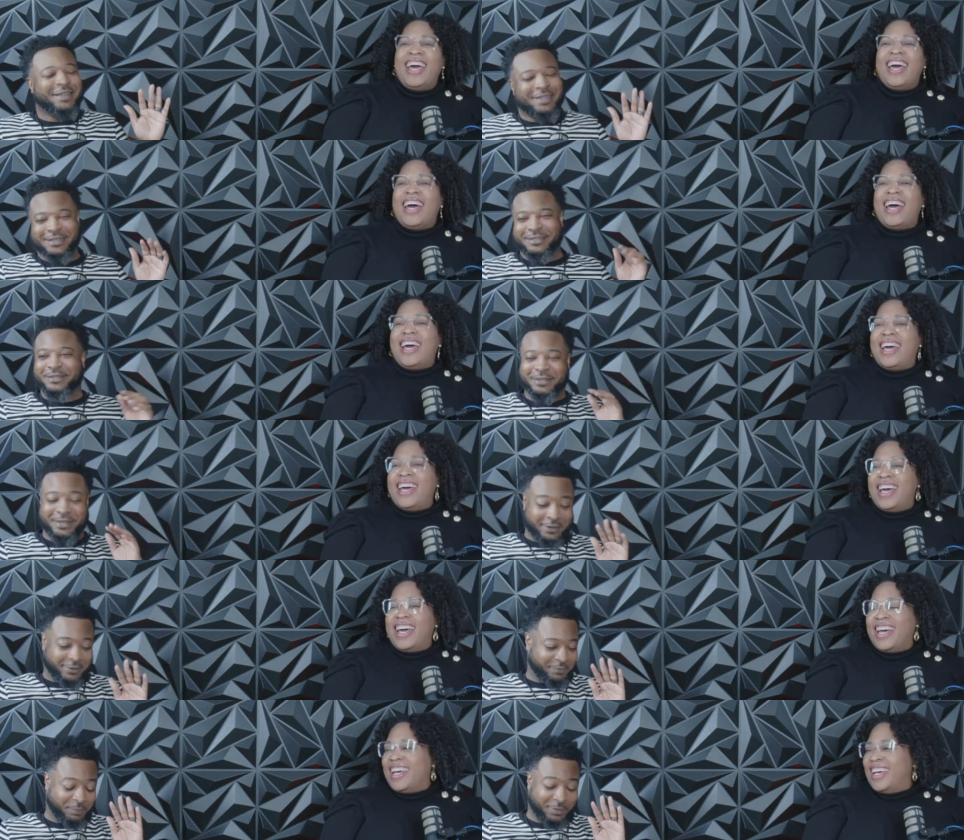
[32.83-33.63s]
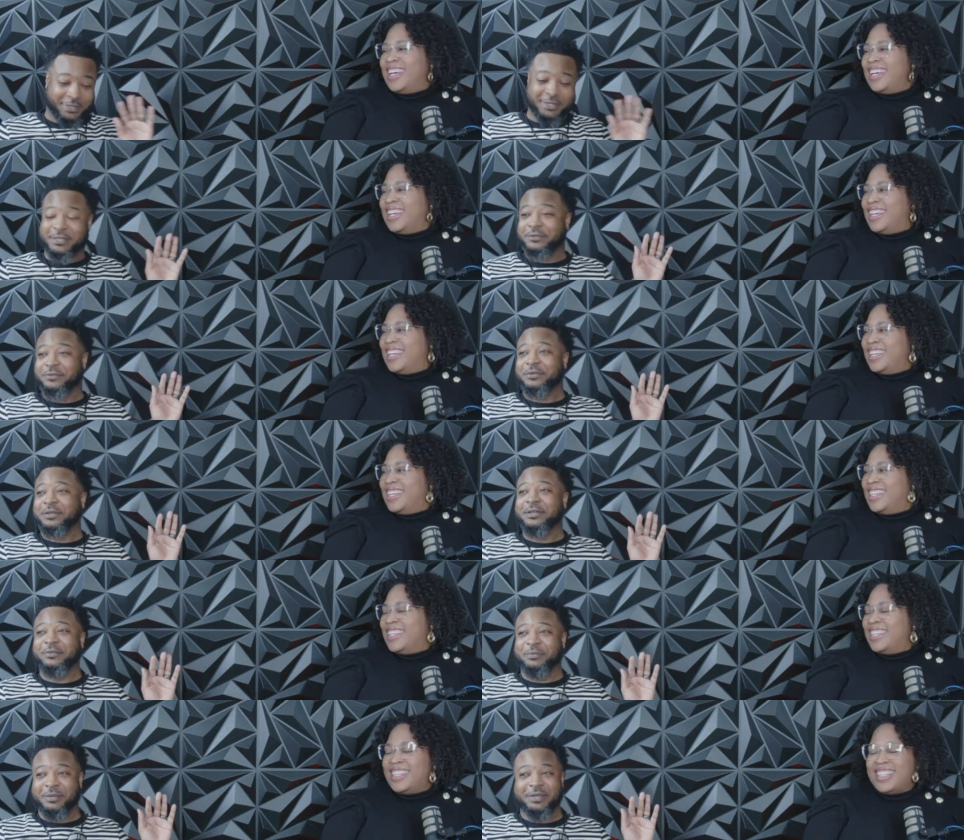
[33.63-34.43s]
Speaker 1: So y'all, please
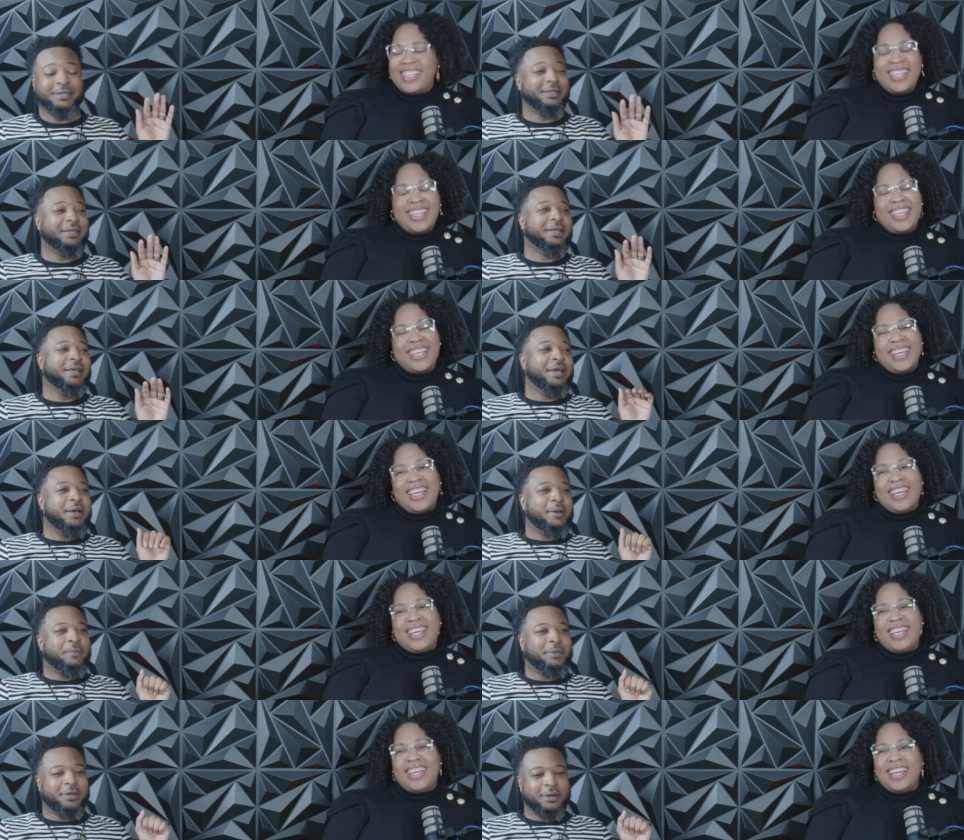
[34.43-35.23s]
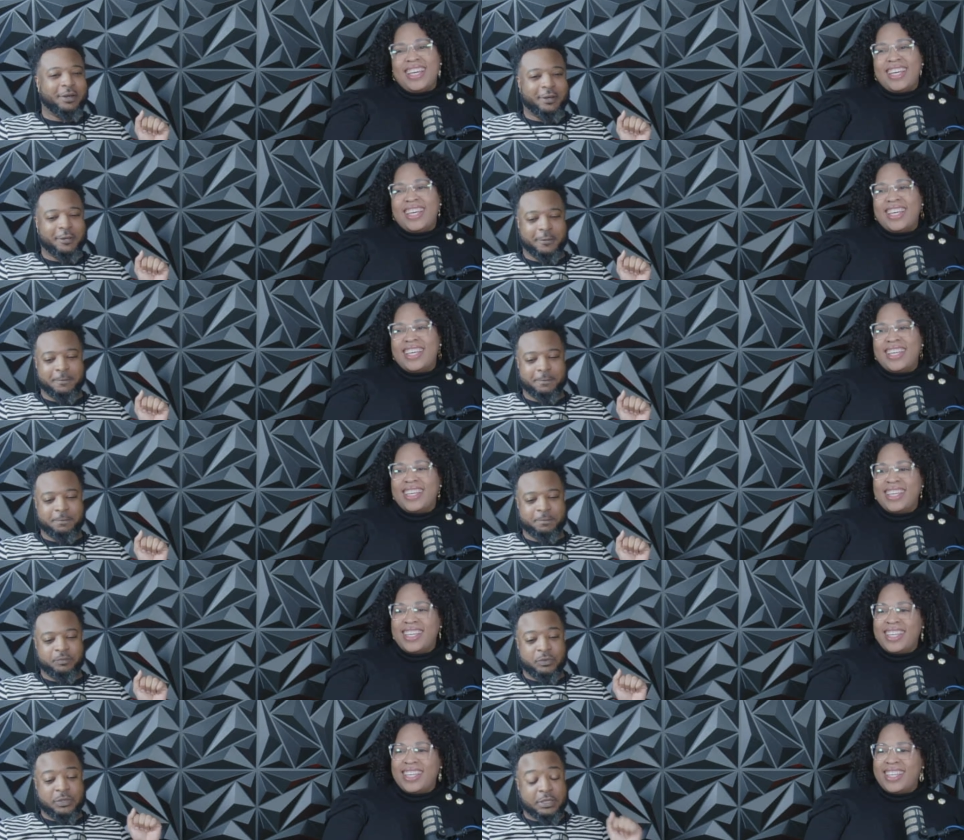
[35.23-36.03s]
forgive me. But
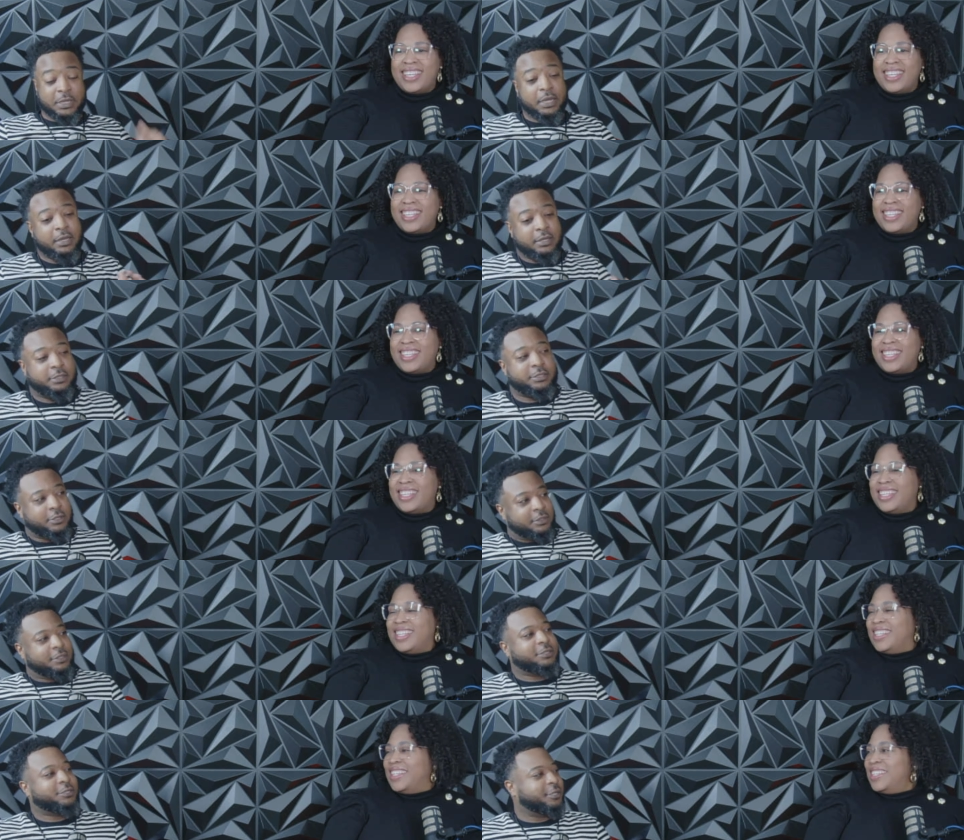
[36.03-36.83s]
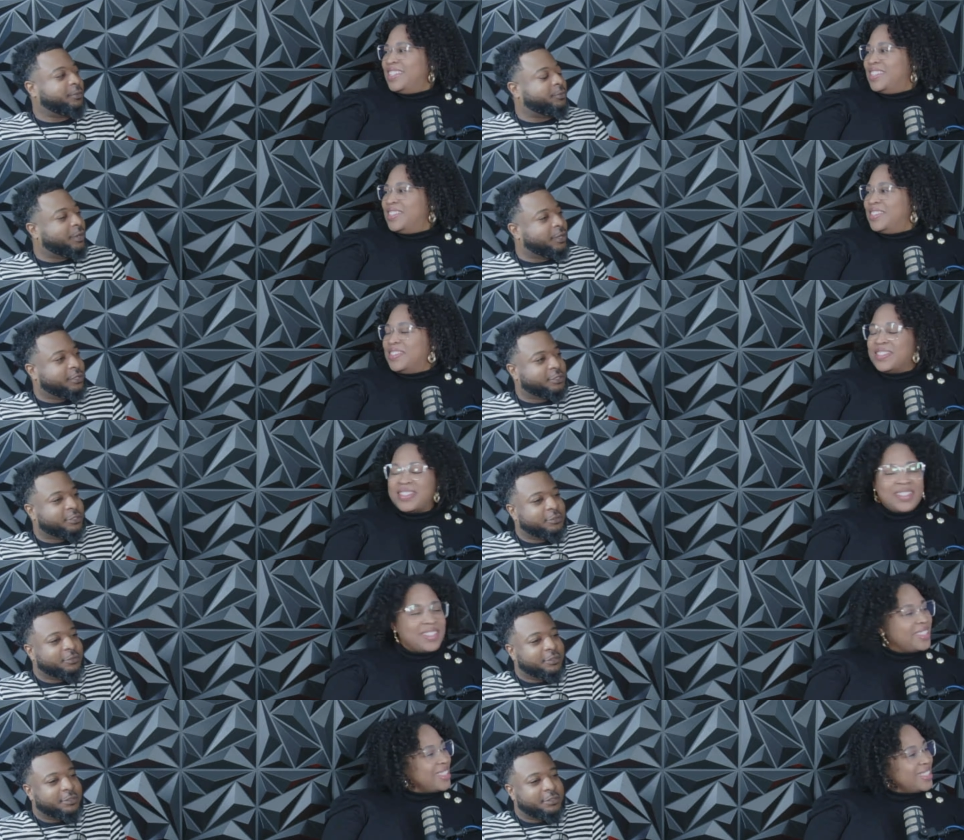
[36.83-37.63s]
yeah, so let's jump right
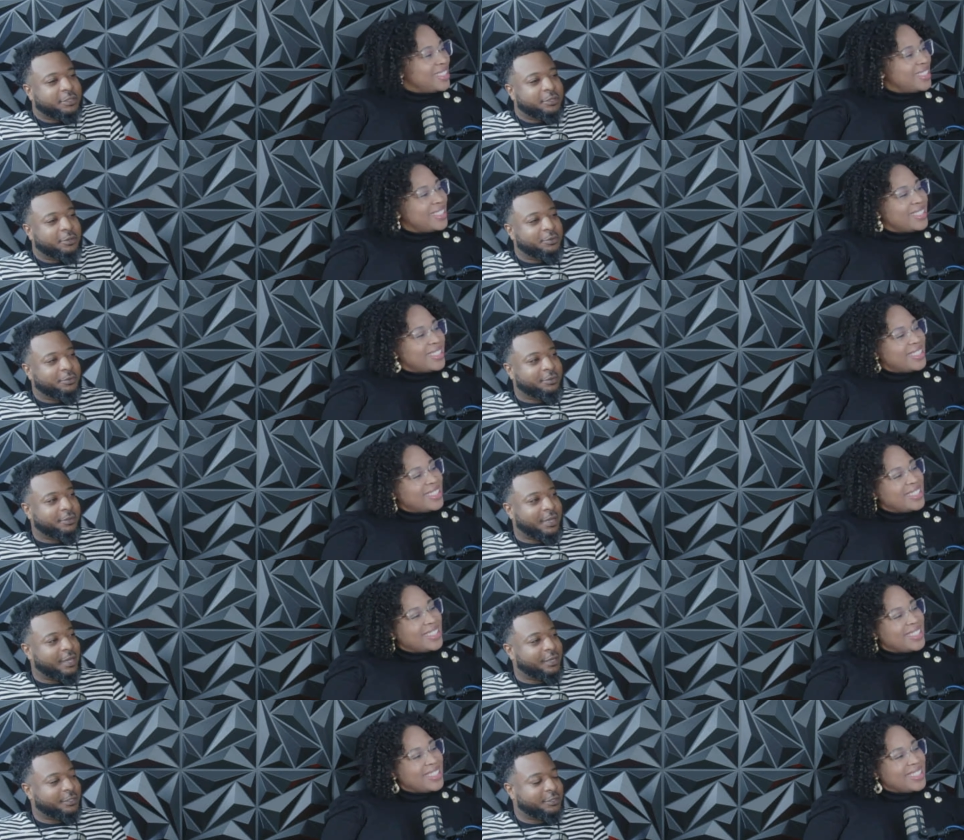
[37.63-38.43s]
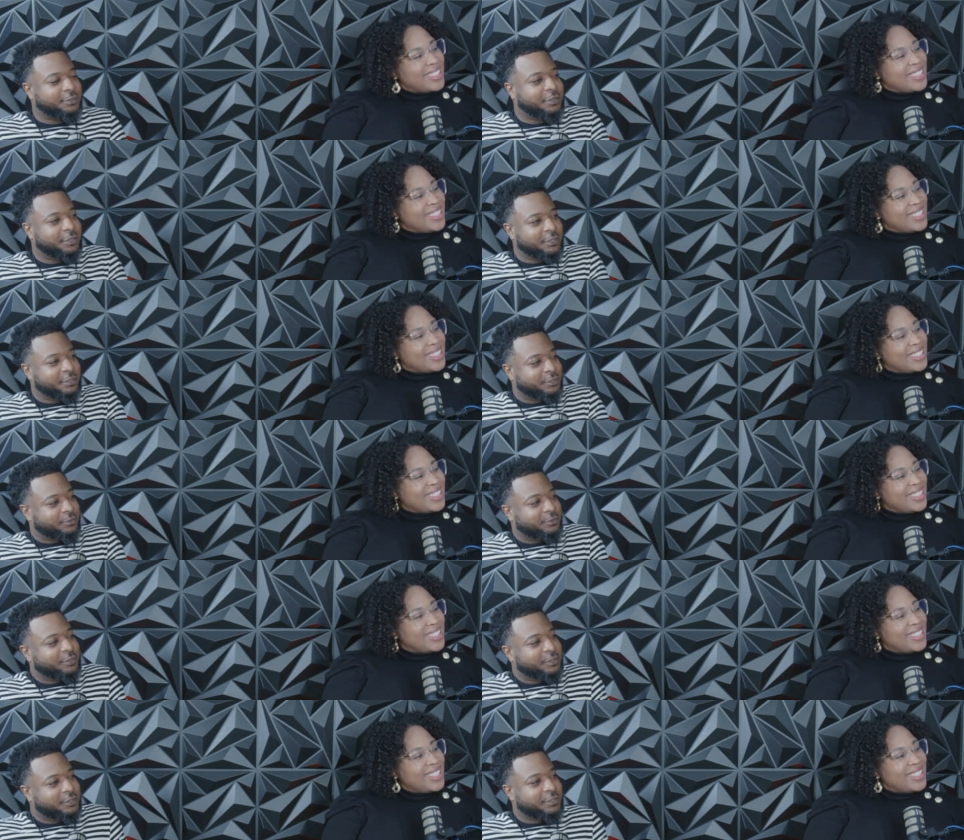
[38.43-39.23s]
into it. So how did you get into
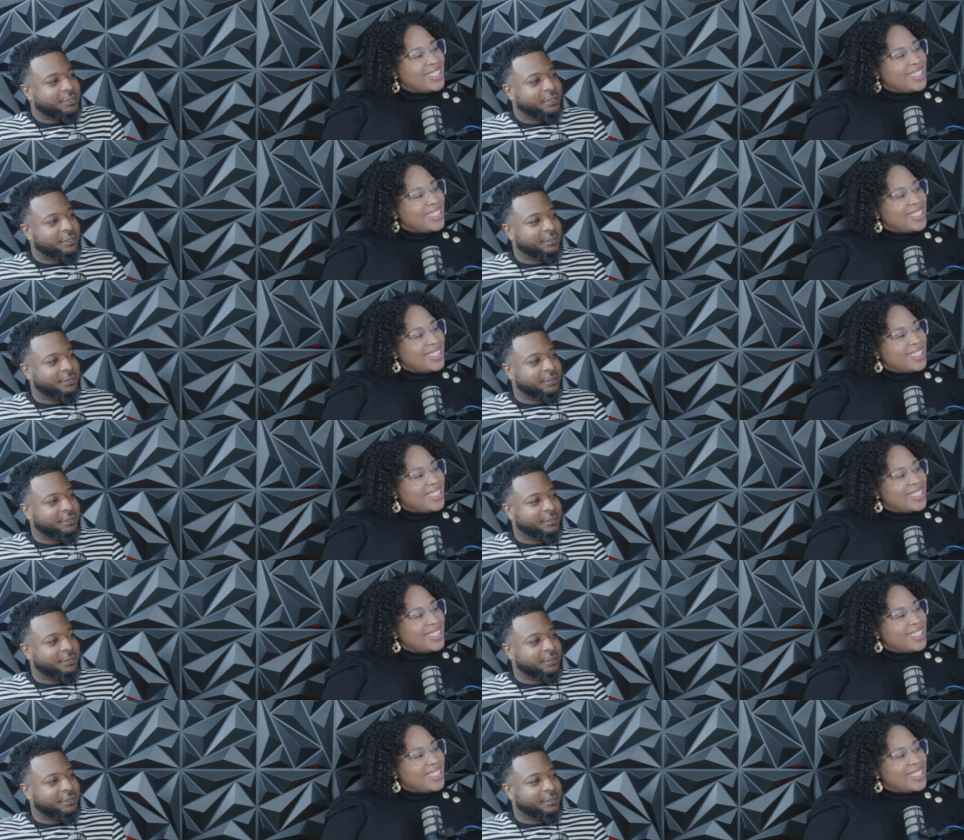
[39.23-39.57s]
real estate?